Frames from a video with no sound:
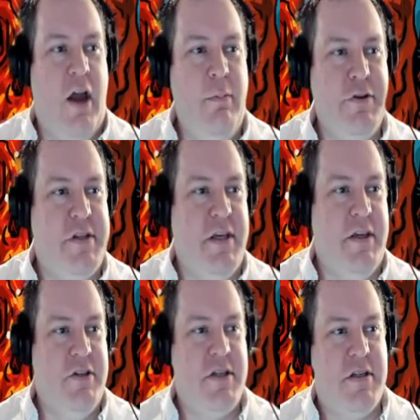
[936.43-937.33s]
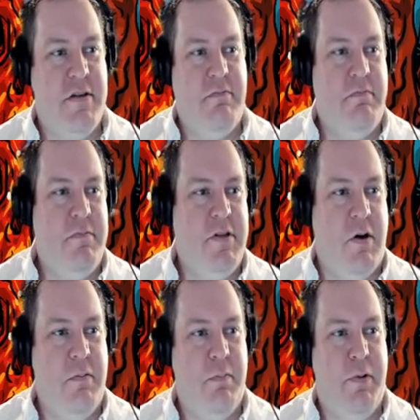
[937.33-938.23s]
almost think you just
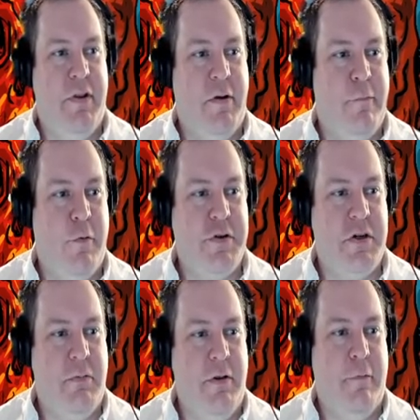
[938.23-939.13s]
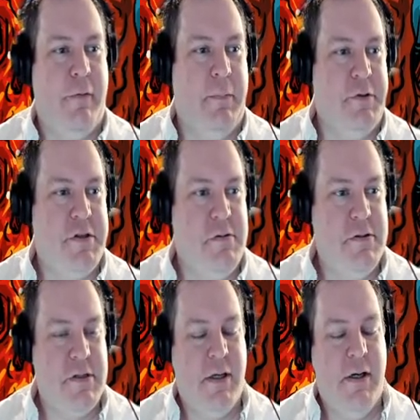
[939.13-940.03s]
don't put the enforcer with the flamer suits.